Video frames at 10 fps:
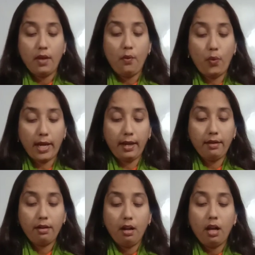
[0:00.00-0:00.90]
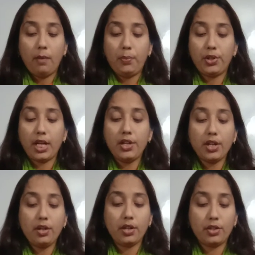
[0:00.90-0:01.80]
Where a
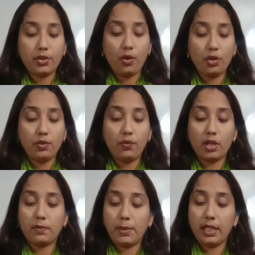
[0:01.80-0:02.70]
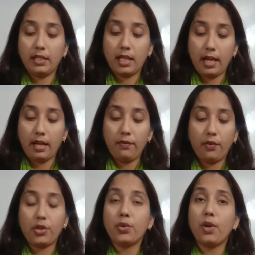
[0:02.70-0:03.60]
potential resource was being there
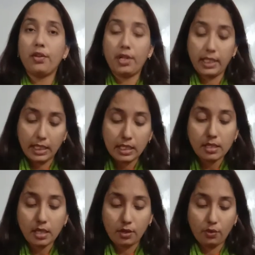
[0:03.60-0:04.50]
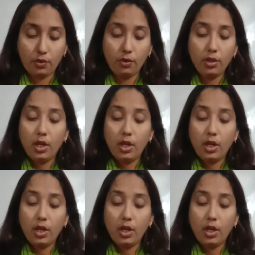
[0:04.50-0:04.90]
for 200 years ago,